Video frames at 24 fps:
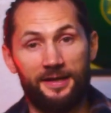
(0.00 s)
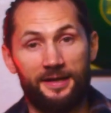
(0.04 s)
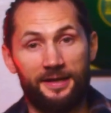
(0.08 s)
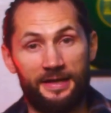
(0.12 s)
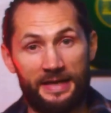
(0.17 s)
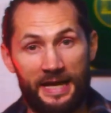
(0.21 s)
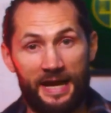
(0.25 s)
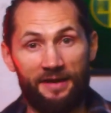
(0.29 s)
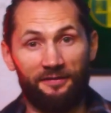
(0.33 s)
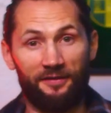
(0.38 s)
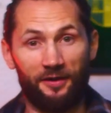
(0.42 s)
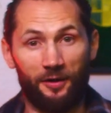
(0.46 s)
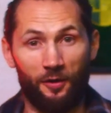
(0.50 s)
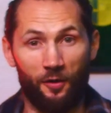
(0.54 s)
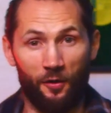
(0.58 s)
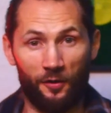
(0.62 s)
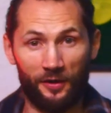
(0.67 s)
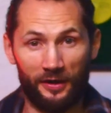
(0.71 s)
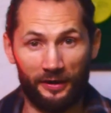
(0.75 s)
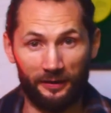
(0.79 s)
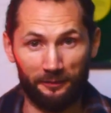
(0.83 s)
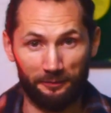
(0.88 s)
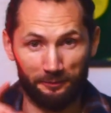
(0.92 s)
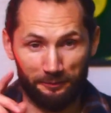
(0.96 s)
never
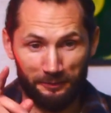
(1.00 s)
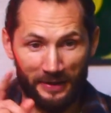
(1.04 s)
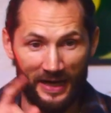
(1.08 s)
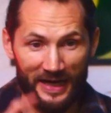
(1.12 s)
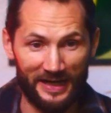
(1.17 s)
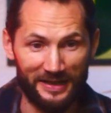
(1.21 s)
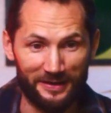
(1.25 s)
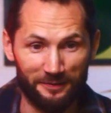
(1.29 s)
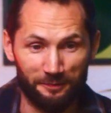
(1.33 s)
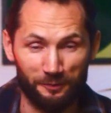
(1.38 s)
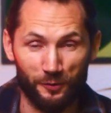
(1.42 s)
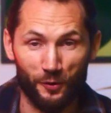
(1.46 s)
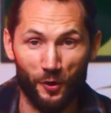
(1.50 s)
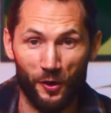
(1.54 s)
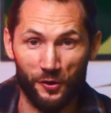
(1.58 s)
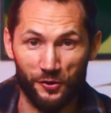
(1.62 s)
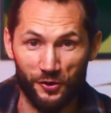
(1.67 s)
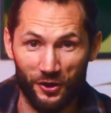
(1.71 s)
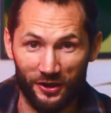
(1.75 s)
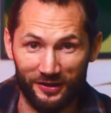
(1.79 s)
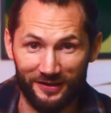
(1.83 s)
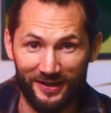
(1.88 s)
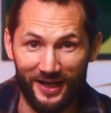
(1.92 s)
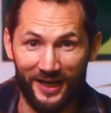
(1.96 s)
on a paid
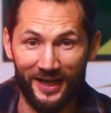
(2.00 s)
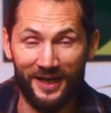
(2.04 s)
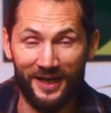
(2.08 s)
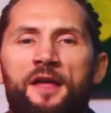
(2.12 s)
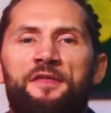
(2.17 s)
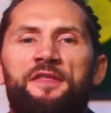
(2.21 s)
project.